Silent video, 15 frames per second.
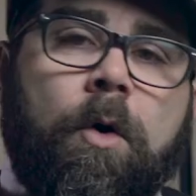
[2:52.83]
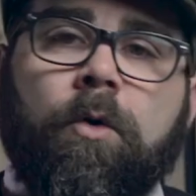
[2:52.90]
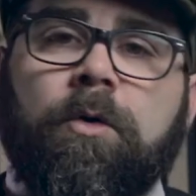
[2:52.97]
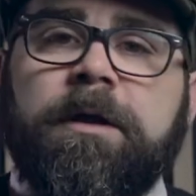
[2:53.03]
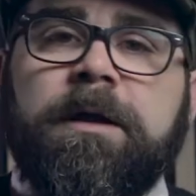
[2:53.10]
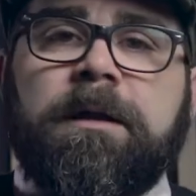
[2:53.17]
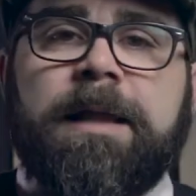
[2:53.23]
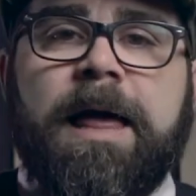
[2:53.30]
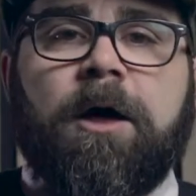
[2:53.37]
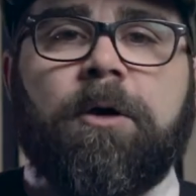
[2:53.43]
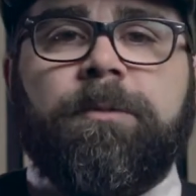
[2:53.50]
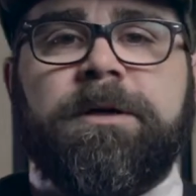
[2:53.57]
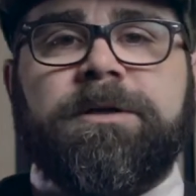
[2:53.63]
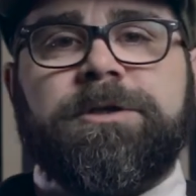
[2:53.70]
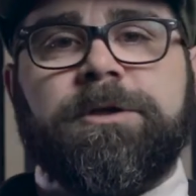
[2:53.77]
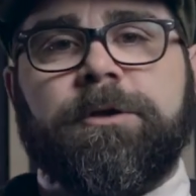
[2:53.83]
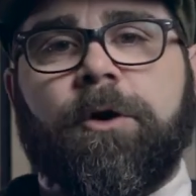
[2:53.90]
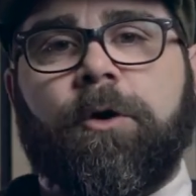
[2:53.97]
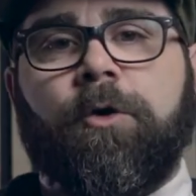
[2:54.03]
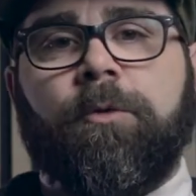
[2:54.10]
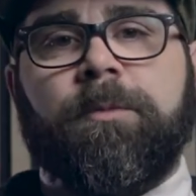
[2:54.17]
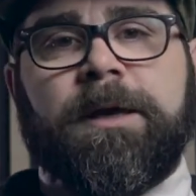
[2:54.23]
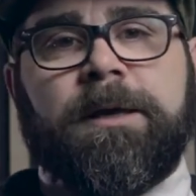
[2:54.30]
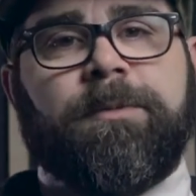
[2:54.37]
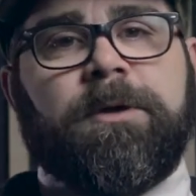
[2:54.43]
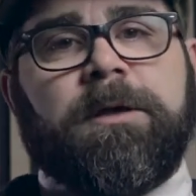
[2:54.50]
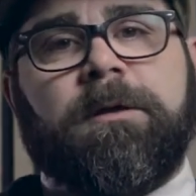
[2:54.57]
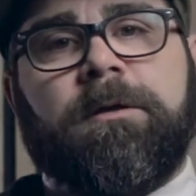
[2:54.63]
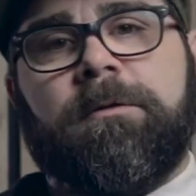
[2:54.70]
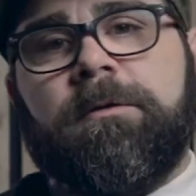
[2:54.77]
only allowed me to go
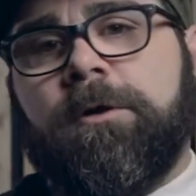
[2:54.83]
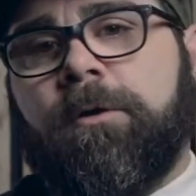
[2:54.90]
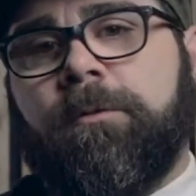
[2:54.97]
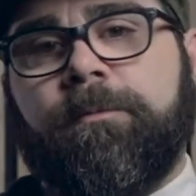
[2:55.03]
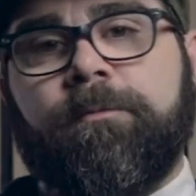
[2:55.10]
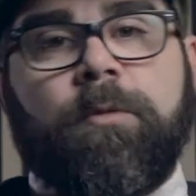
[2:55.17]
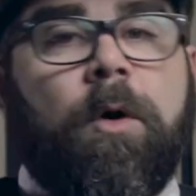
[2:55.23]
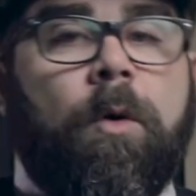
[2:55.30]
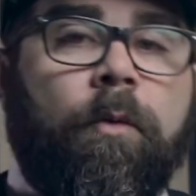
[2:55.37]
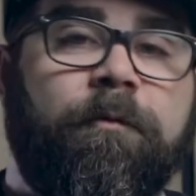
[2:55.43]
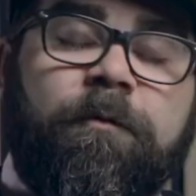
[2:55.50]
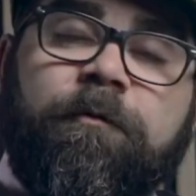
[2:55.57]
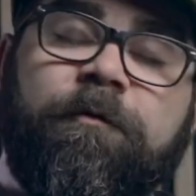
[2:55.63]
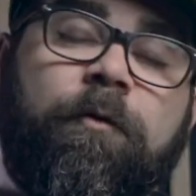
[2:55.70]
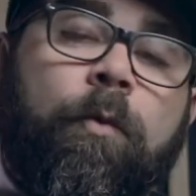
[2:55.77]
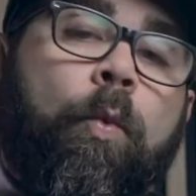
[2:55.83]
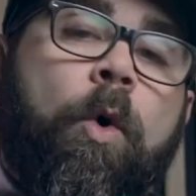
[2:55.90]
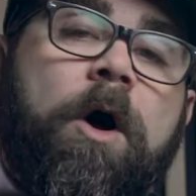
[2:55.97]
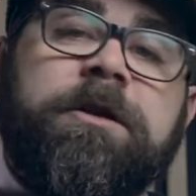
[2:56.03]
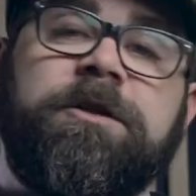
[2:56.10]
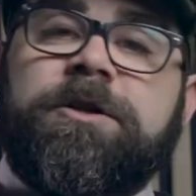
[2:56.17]
maybe 1